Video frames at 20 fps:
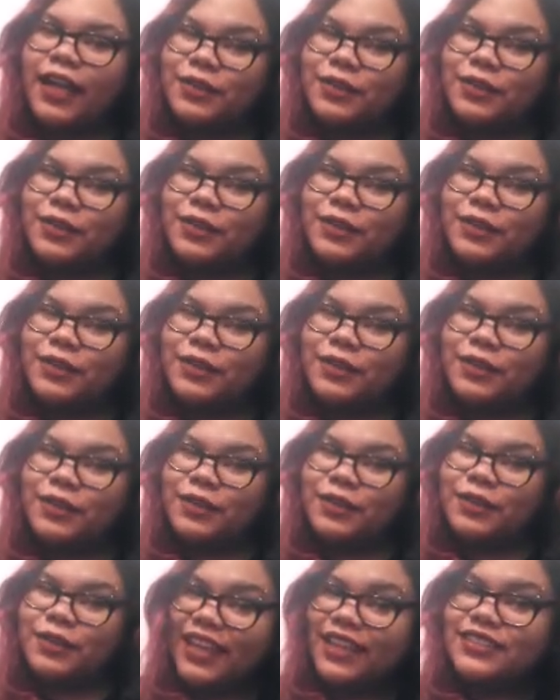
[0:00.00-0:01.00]
I will see you guys
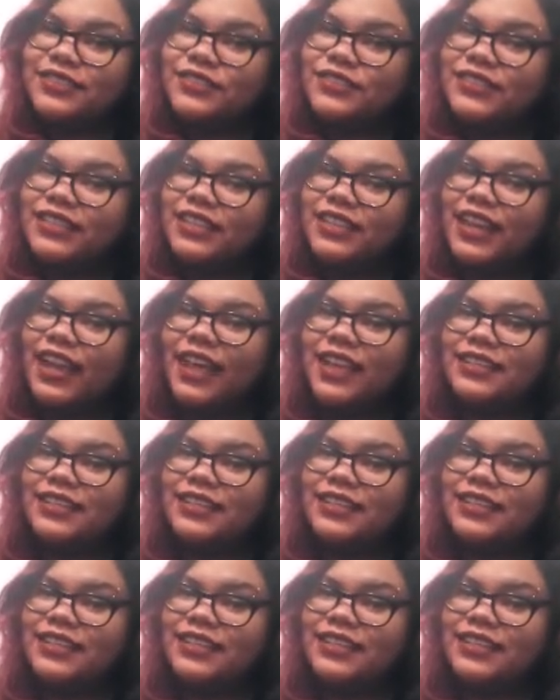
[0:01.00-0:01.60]
in the next one.